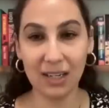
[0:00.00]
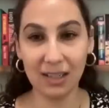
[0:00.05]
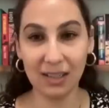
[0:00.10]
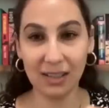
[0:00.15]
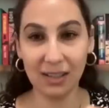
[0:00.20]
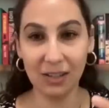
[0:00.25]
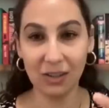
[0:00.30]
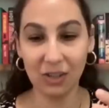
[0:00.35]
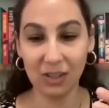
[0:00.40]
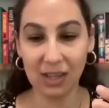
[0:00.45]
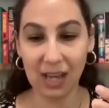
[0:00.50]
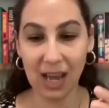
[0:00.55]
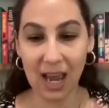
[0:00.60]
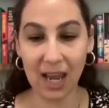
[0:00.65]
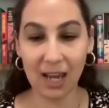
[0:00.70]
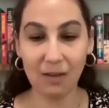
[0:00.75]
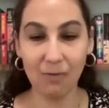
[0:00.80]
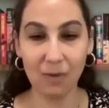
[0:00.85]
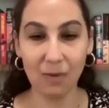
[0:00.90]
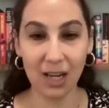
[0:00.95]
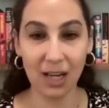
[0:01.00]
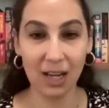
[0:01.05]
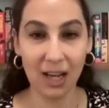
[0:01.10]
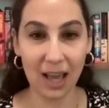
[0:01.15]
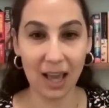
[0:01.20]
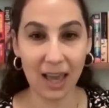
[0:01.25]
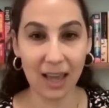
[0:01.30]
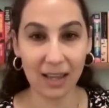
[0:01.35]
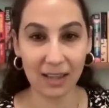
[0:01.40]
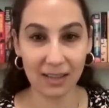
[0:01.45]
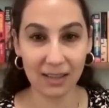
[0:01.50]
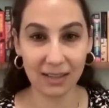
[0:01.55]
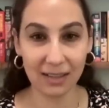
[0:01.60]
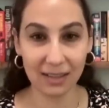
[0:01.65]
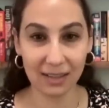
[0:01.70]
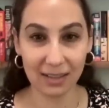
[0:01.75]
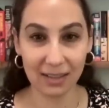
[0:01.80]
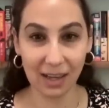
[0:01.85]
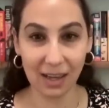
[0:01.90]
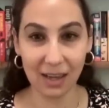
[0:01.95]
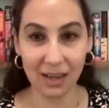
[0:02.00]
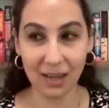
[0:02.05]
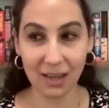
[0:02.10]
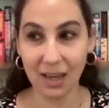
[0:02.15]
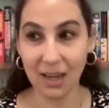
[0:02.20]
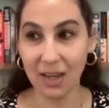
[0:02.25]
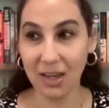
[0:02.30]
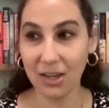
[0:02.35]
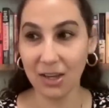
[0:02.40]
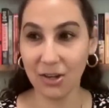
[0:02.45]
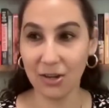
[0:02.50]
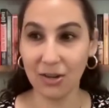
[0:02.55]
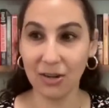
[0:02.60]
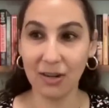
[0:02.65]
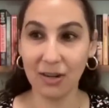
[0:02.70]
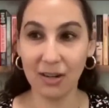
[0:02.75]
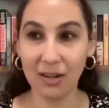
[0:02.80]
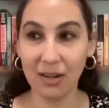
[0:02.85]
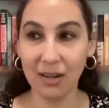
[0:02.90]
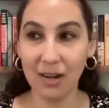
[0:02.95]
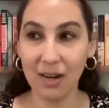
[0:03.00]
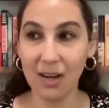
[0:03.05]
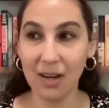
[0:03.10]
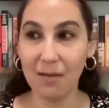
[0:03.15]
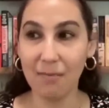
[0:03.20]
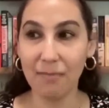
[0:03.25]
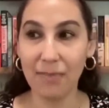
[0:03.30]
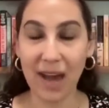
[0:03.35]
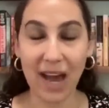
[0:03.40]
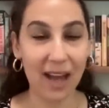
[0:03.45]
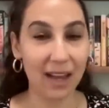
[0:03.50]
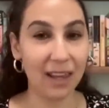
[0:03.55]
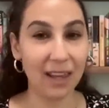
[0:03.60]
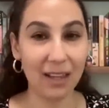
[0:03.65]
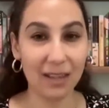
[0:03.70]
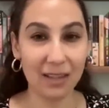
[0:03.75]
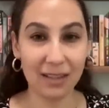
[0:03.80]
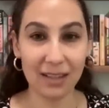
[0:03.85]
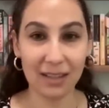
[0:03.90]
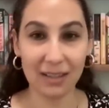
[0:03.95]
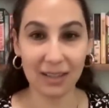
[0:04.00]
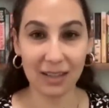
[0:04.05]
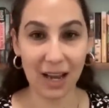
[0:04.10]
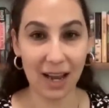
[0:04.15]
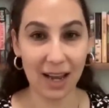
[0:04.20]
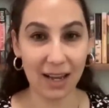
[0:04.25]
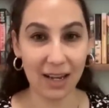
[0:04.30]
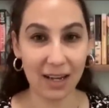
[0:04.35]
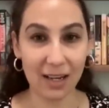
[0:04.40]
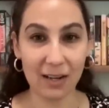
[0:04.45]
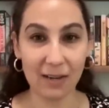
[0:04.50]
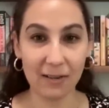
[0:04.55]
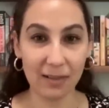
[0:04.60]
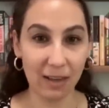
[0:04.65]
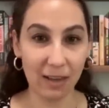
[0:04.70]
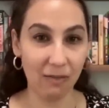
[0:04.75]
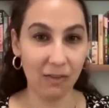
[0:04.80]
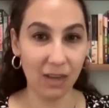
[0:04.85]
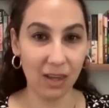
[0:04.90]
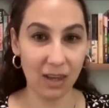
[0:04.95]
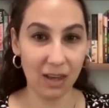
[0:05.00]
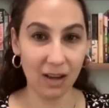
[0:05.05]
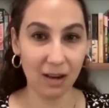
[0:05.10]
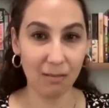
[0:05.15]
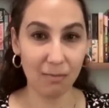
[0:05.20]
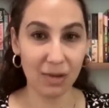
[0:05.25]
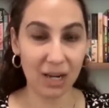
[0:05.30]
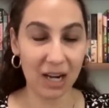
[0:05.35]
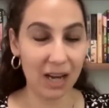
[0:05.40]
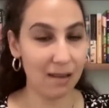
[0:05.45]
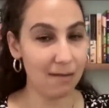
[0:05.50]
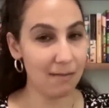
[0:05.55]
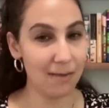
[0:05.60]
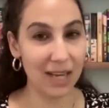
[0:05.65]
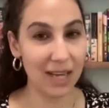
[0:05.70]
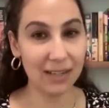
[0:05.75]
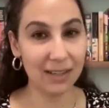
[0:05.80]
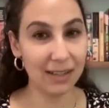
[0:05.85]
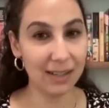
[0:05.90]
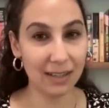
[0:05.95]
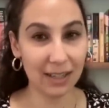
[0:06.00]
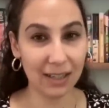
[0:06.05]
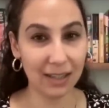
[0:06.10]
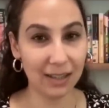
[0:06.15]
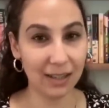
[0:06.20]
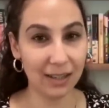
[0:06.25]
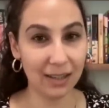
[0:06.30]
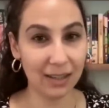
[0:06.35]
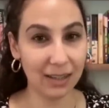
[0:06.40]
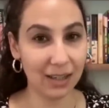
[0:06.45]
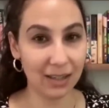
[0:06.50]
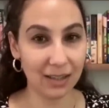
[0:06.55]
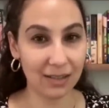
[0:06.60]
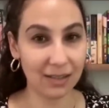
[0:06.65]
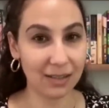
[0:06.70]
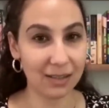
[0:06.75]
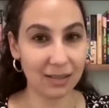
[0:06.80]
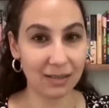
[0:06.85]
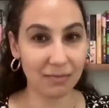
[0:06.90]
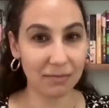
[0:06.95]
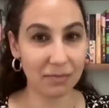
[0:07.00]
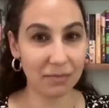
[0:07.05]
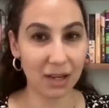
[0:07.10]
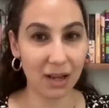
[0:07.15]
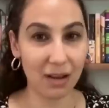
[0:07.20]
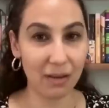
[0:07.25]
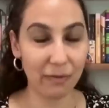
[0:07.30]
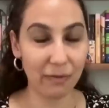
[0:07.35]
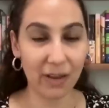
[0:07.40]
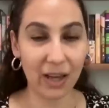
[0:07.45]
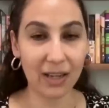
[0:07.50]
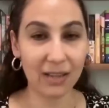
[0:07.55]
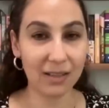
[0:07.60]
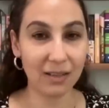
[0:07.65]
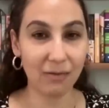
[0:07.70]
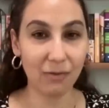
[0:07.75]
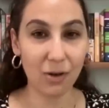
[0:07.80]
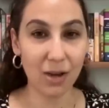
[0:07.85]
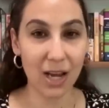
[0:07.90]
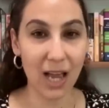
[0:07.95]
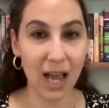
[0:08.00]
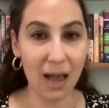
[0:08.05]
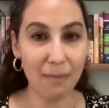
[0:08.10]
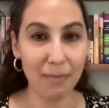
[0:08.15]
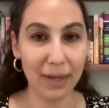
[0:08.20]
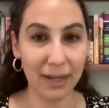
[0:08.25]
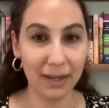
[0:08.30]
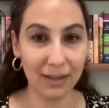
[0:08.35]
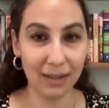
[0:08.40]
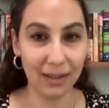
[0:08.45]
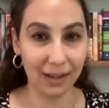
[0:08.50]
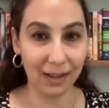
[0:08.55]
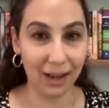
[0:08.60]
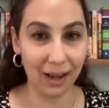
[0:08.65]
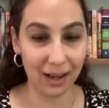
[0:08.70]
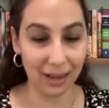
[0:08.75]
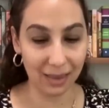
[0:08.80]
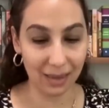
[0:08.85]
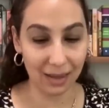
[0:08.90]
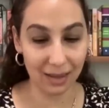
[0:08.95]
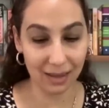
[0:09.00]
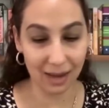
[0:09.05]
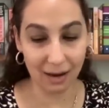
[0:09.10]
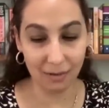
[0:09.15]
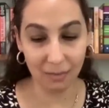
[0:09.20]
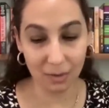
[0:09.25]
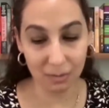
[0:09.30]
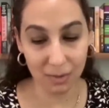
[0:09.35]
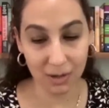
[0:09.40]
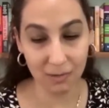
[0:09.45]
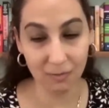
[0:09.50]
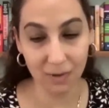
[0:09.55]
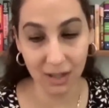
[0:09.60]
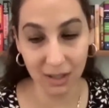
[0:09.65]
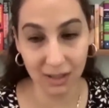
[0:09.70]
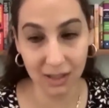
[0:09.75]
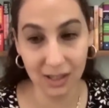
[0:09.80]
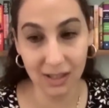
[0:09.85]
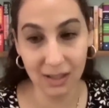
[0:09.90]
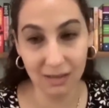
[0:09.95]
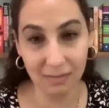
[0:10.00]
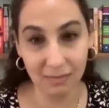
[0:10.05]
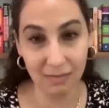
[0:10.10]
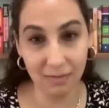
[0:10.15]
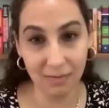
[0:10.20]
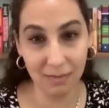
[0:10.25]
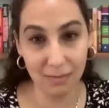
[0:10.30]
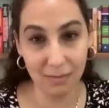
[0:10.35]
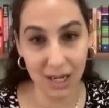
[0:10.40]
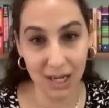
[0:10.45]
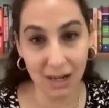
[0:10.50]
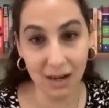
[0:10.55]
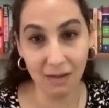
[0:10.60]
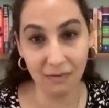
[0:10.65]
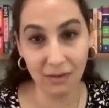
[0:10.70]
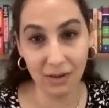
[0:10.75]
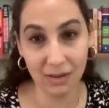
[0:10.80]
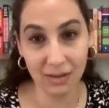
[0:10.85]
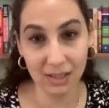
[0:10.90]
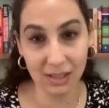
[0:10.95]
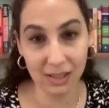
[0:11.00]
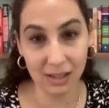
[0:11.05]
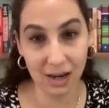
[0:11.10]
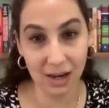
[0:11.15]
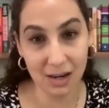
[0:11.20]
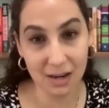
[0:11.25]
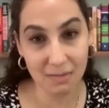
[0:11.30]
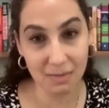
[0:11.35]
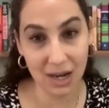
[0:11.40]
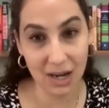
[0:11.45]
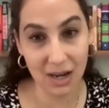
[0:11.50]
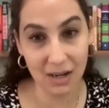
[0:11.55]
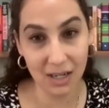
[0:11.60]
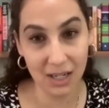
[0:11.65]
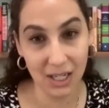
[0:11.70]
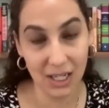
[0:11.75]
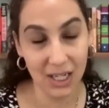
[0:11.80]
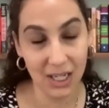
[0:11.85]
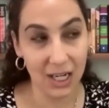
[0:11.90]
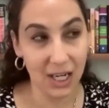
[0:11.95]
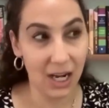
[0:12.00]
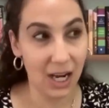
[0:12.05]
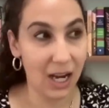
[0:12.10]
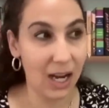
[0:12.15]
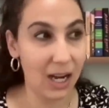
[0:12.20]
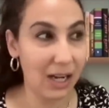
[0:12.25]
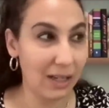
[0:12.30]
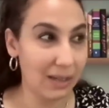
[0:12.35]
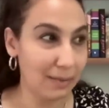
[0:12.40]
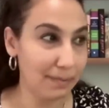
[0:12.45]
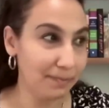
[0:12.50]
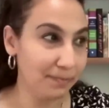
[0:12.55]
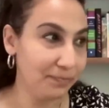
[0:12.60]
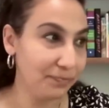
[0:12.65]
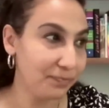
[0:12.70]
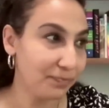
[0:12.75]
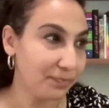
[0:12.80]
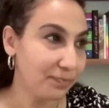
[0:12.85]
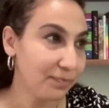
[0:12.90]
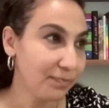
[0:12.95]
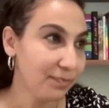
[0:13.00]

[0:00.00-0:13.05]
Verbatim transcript: doesn't just end when it ends. It's like you're back in society, you're living here, but I imagine that there's effects of what happened. And I think that would be really yeah. painful to talk about. Um,